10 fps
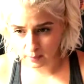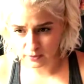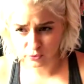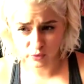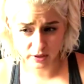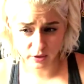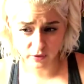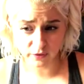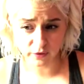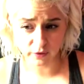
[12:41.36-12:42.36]
It's really
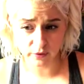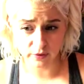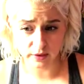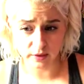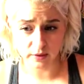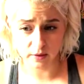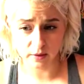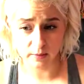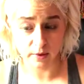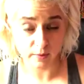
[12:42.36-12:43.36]
good for the
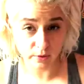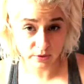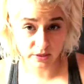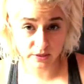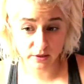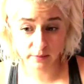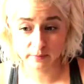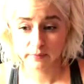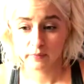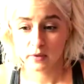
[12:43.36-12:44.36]
immune system.
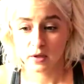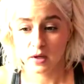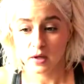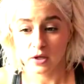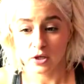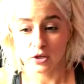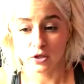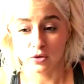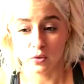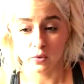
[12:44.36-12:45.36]

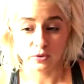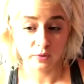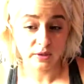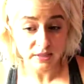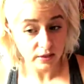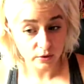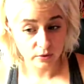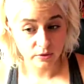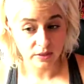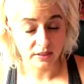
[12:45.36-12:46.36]
You always want to
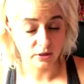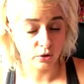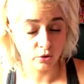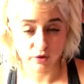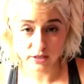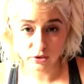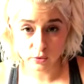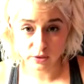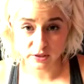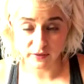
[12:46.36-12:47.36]
dilute. It's a great
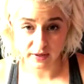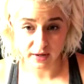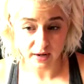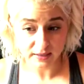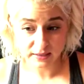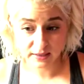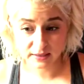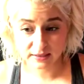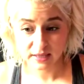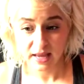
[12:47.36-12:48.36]
source of
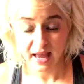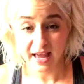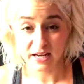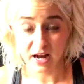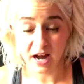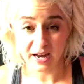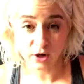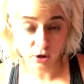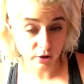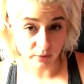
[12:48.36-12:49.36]
antioxidants, and I
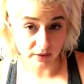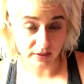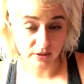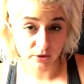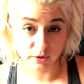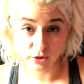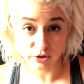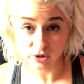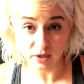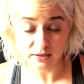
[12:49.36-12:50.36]
cook with this. So in your
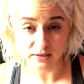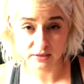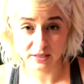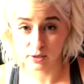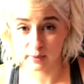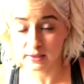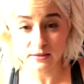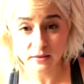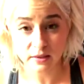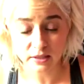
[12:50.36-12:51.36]
sauces, say you're making
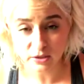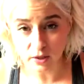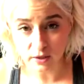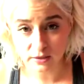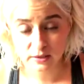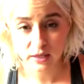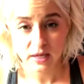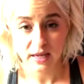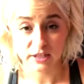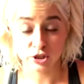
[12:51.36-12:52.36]
Sunday sauce,
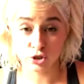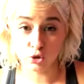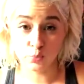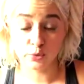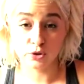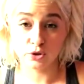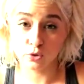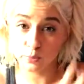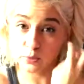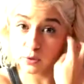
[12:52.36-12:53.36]
it's super,
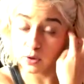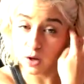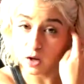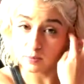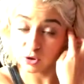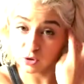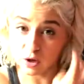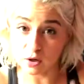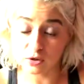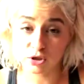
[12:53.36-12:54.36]
super strong.